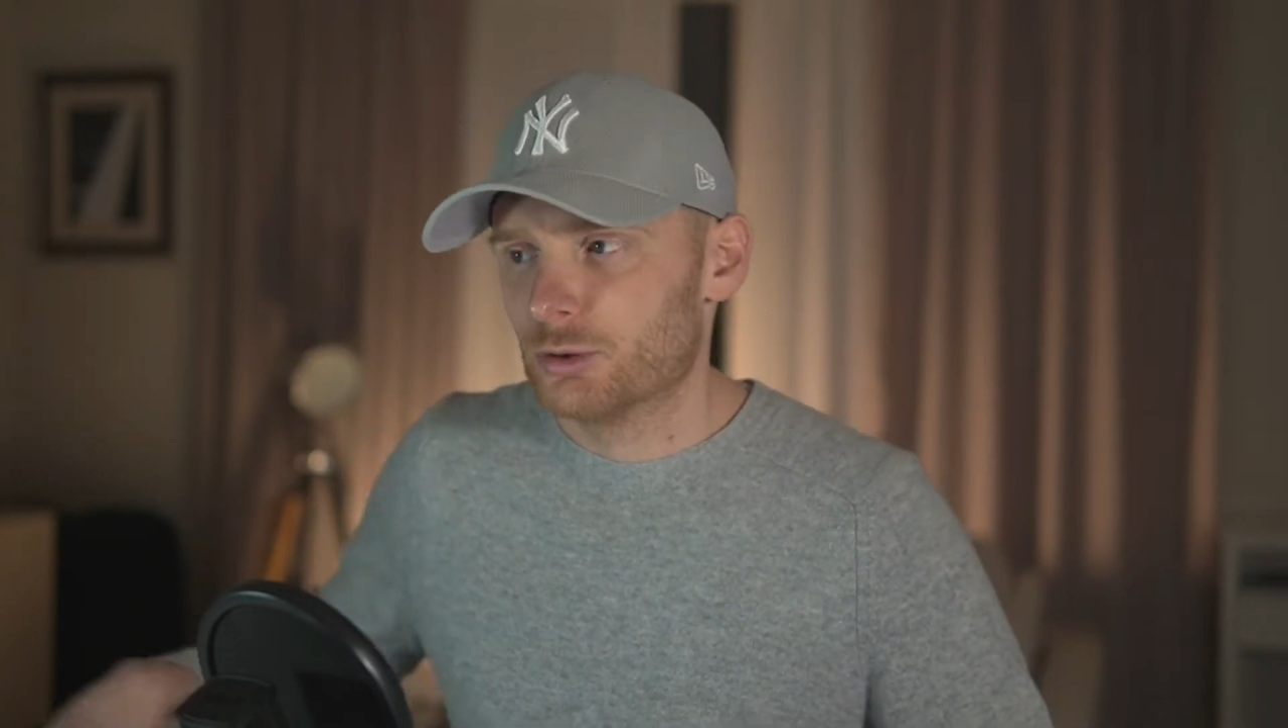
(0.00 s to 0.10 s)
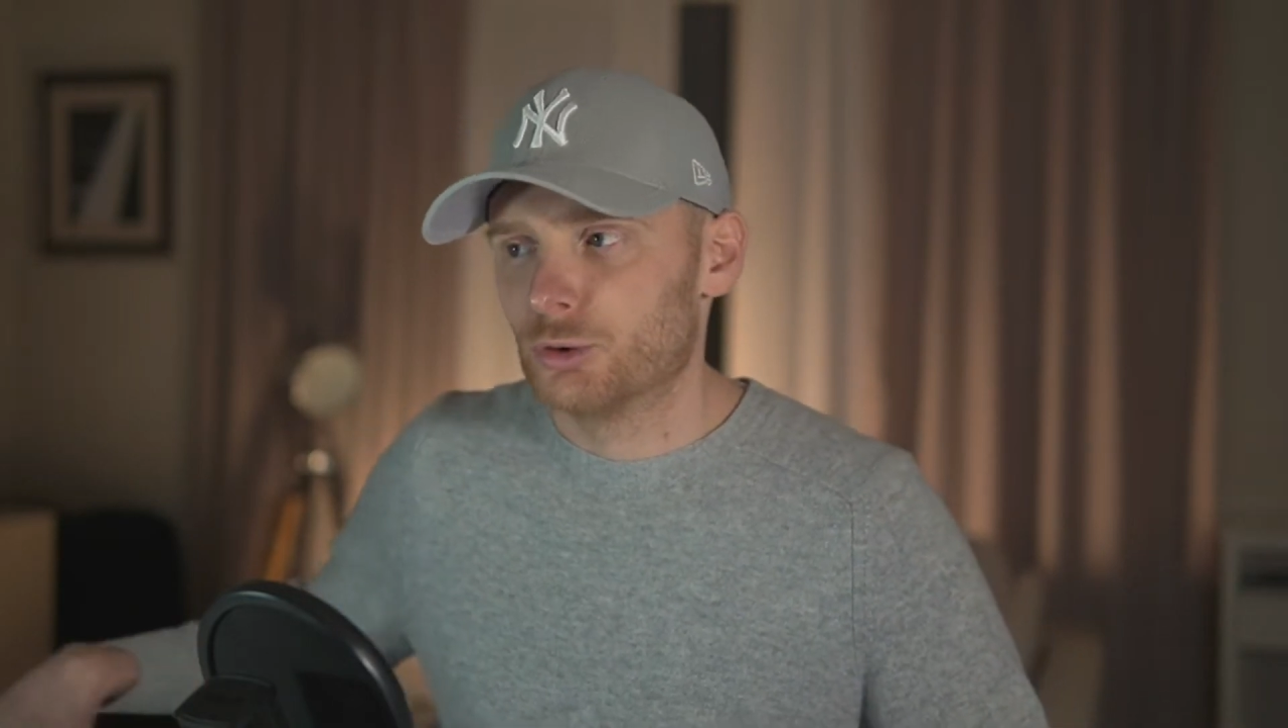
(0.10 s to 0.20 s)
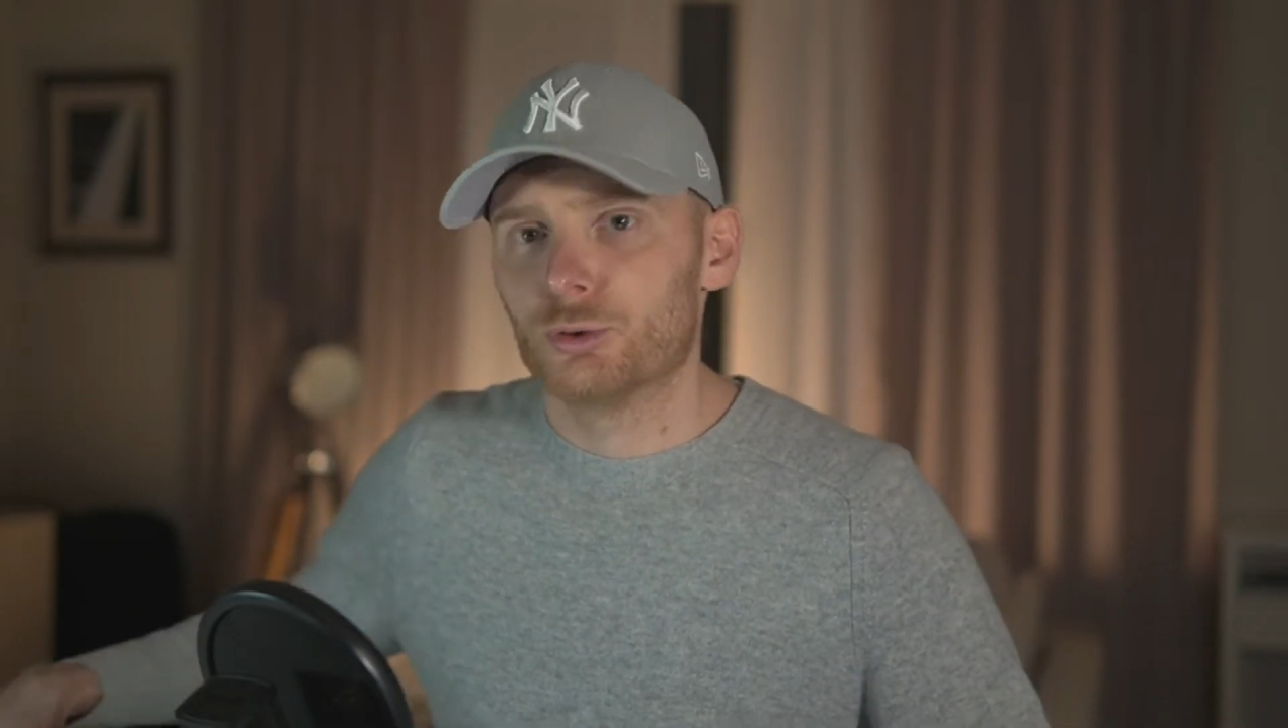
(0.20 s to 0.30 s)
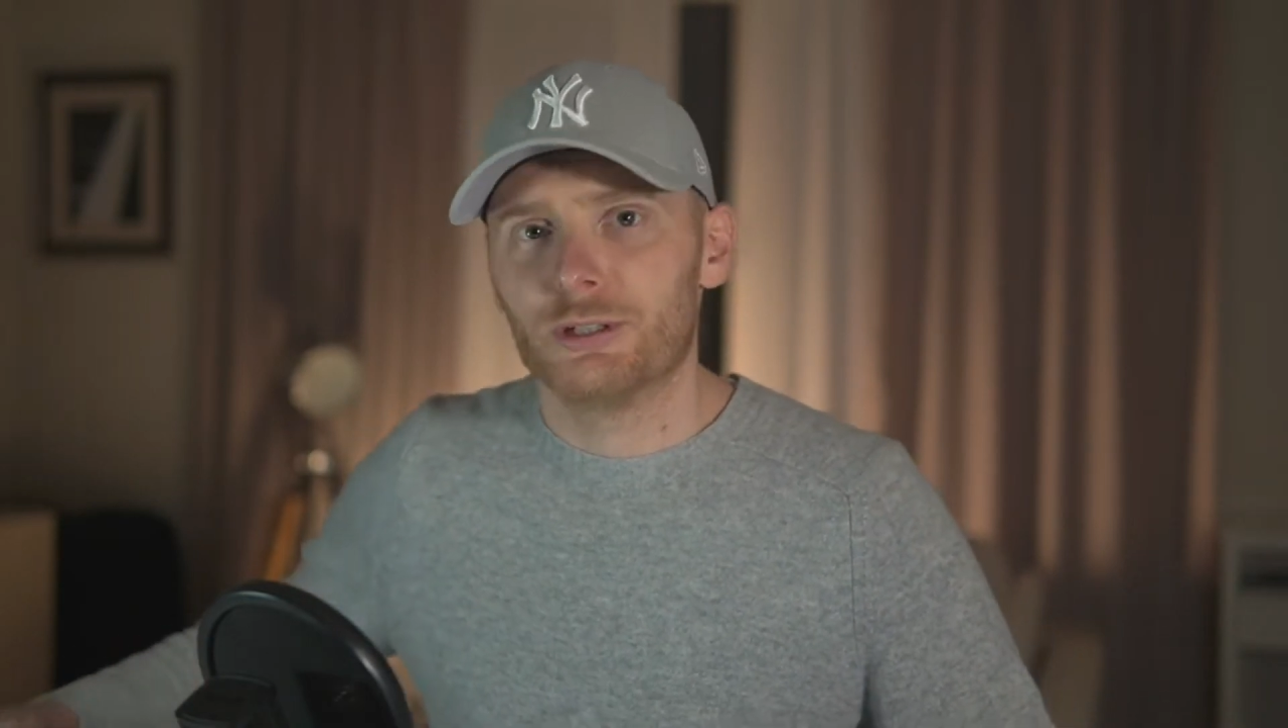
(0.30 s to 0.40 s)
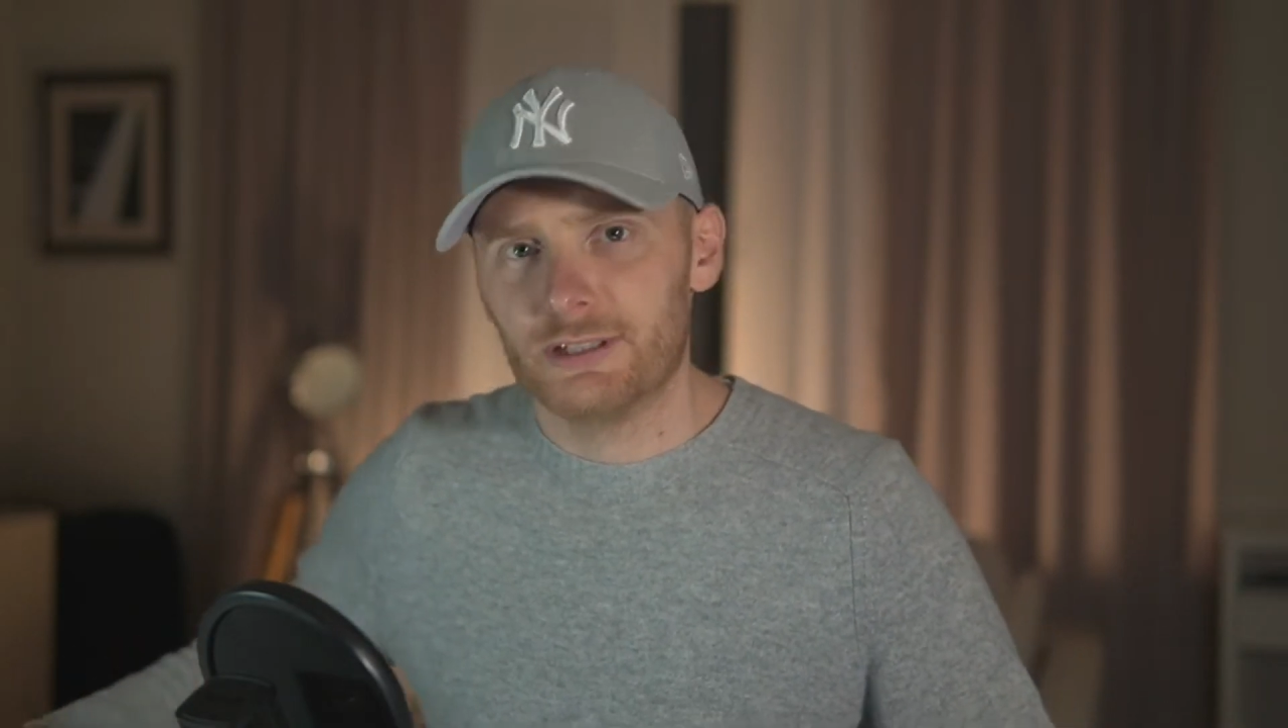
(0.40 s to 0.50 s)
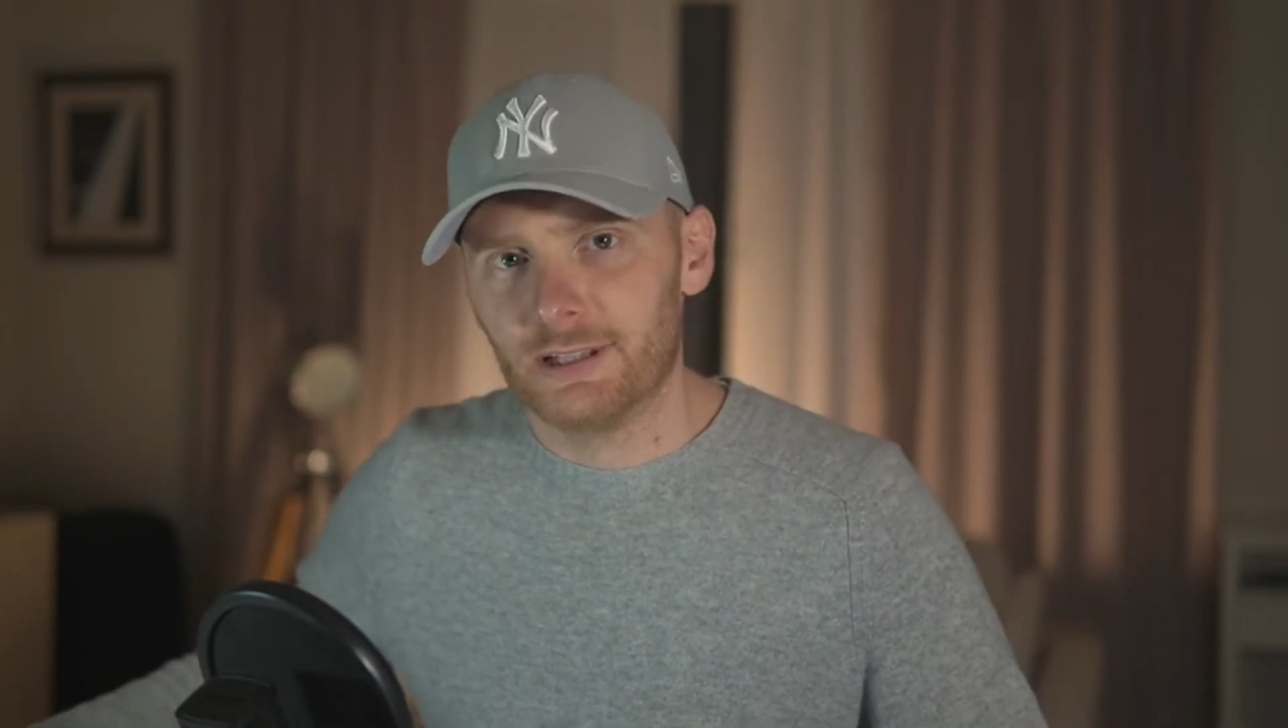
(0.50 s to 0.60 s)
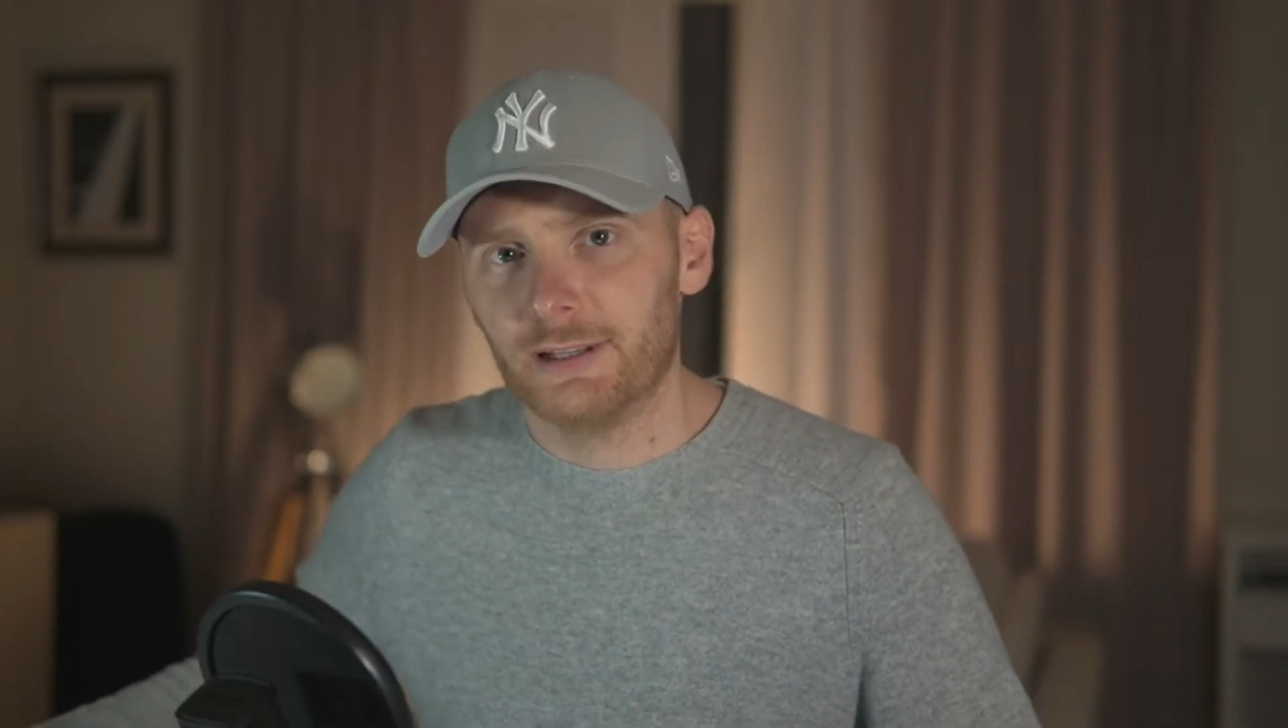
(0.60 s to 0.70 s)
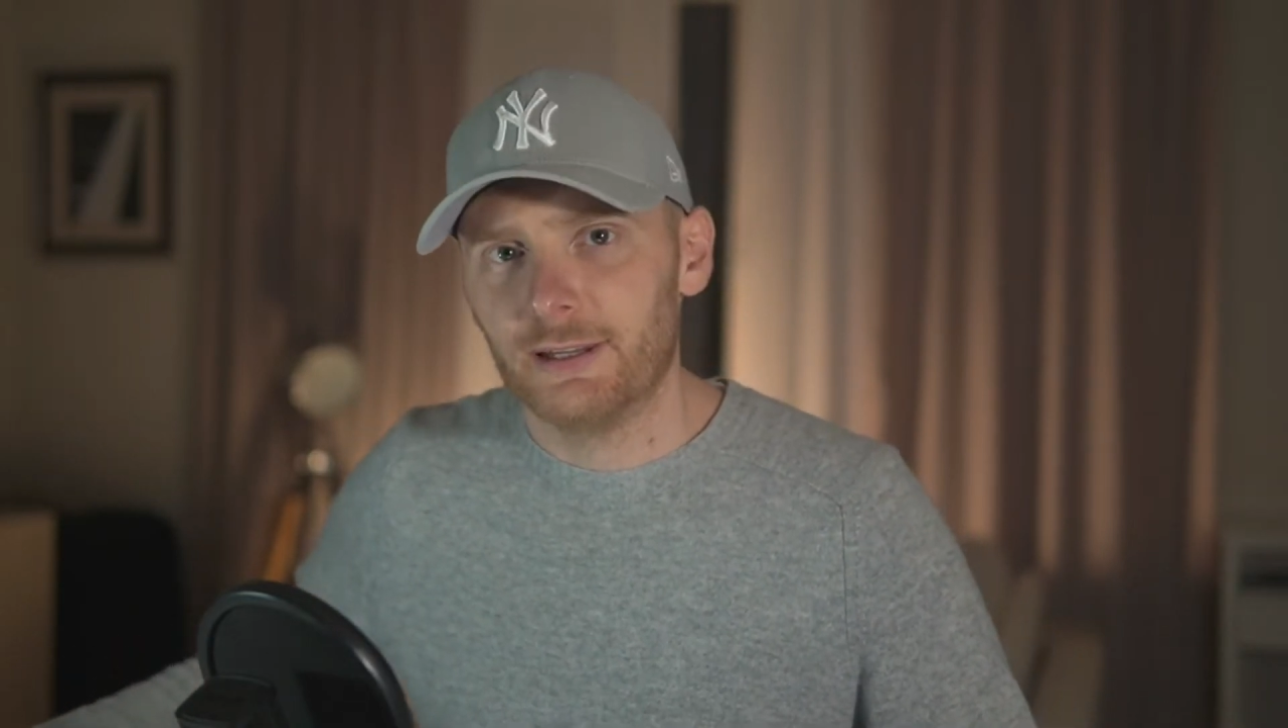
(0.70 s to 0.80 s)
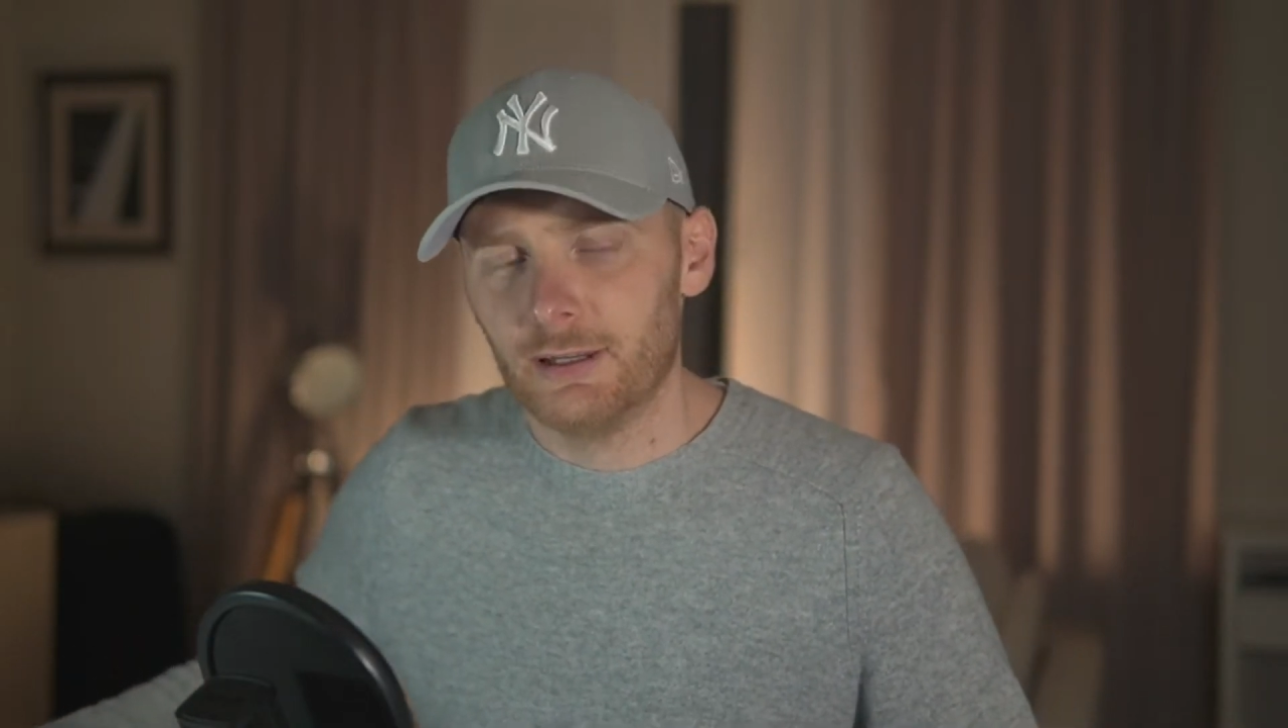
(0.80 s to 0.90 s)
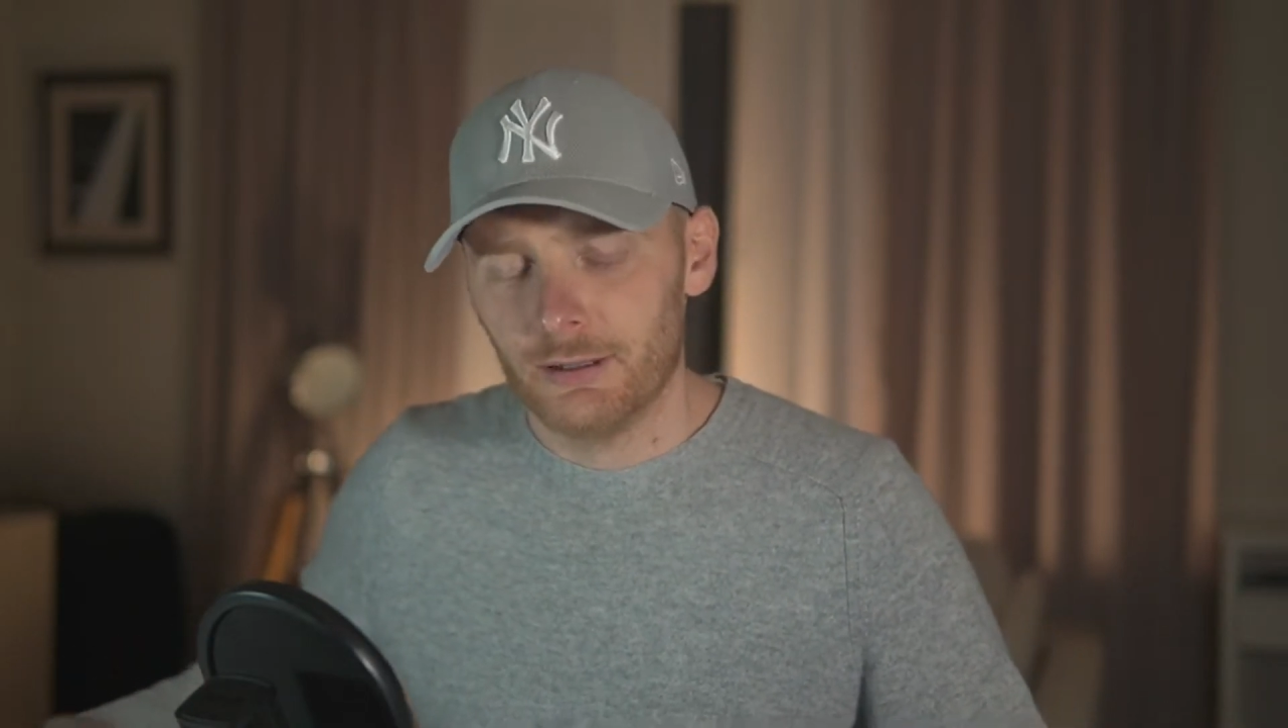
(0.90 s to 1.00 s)
to
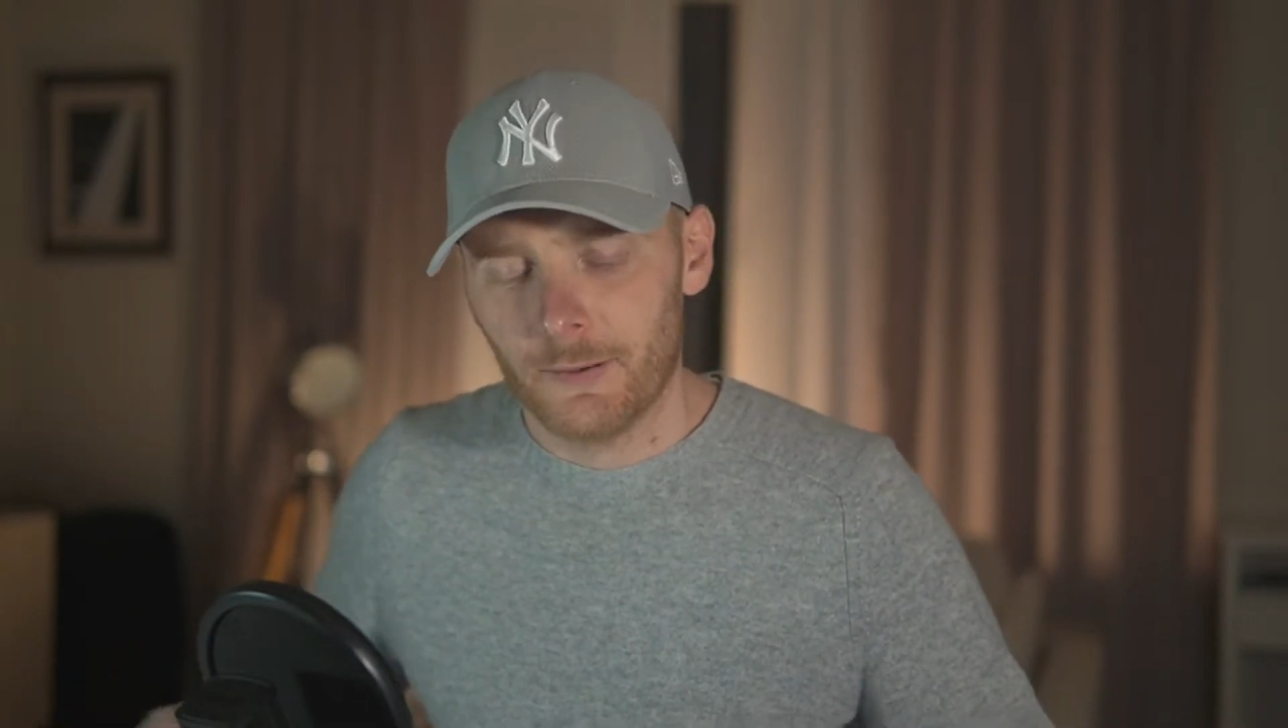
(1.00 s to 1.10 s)
Italy,